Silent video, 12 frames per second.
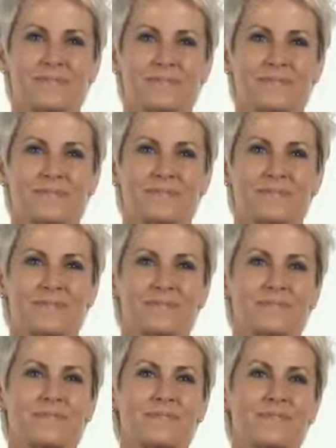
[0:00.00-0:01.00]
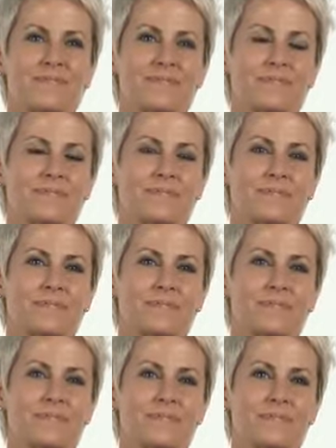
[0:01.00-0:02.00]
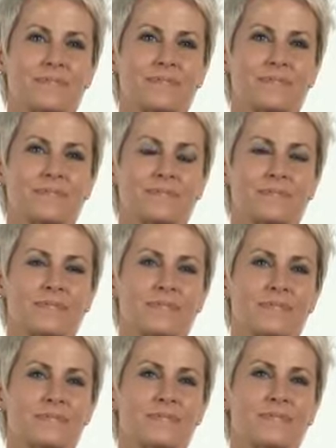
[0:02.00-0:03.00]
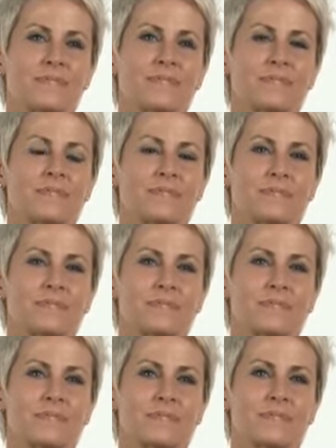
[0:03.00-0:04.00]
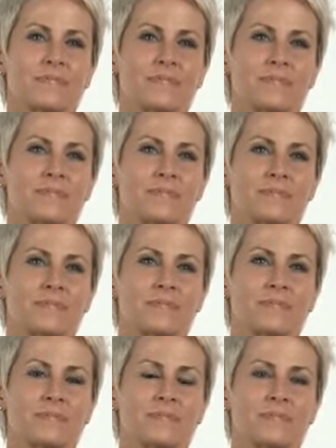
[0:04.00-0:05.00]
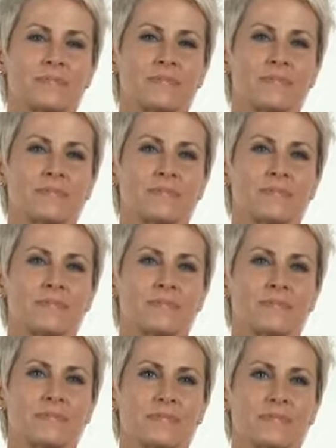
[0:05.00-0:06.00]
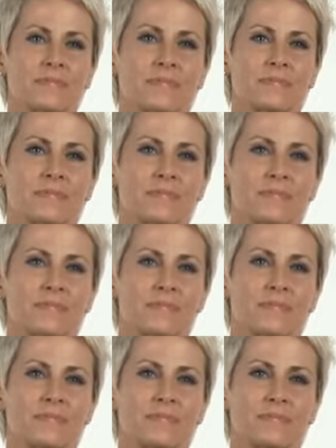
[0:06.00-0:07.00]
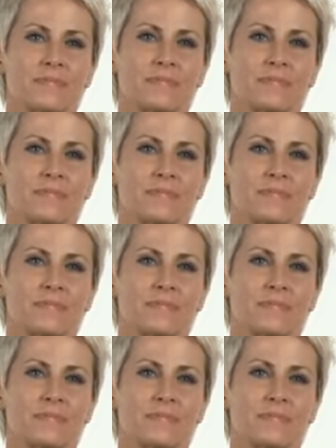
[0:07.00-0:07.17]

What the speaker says: The person shown says nothing.